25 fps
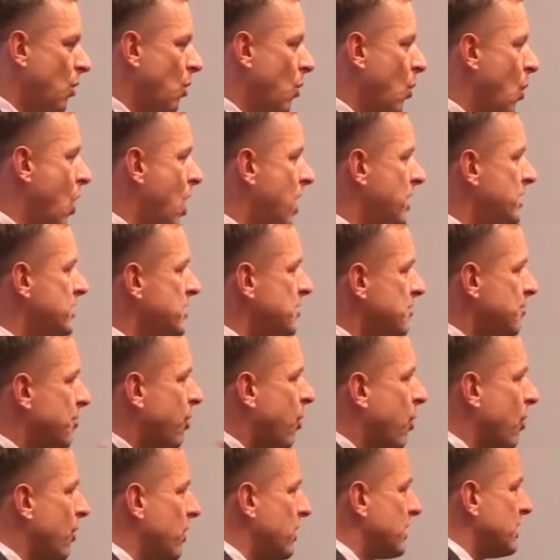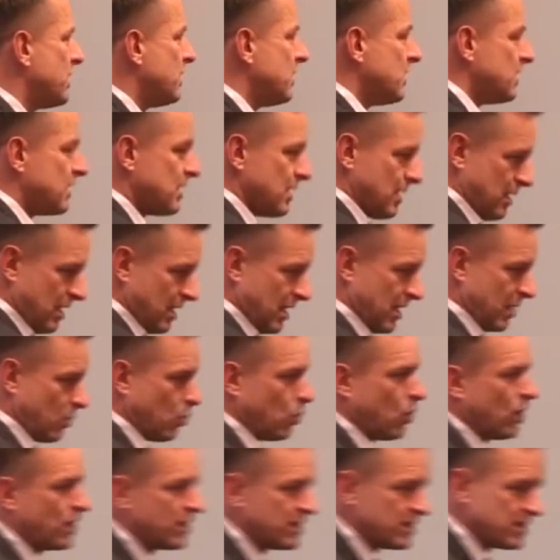what is important
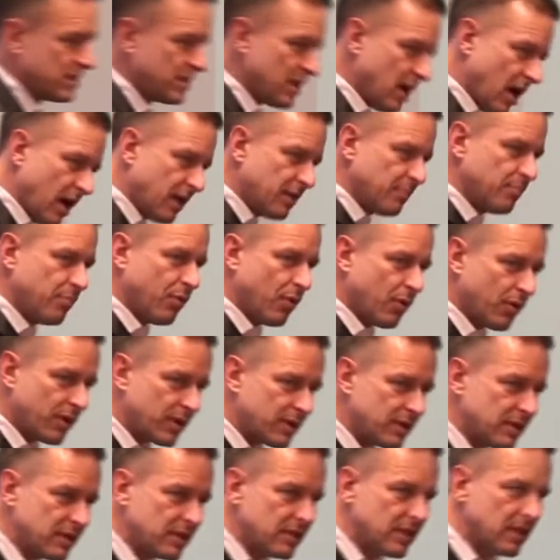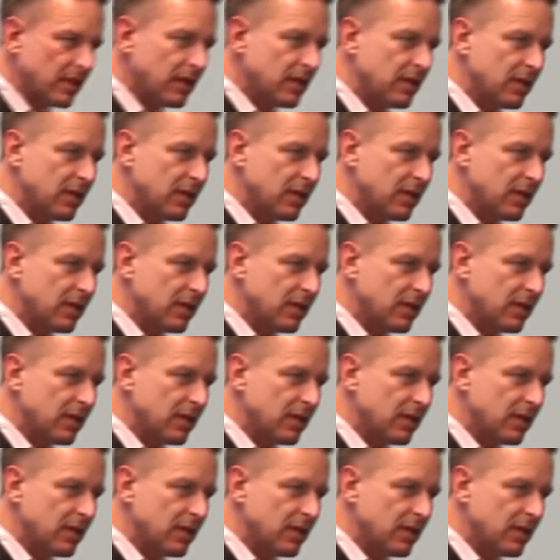and what is not important.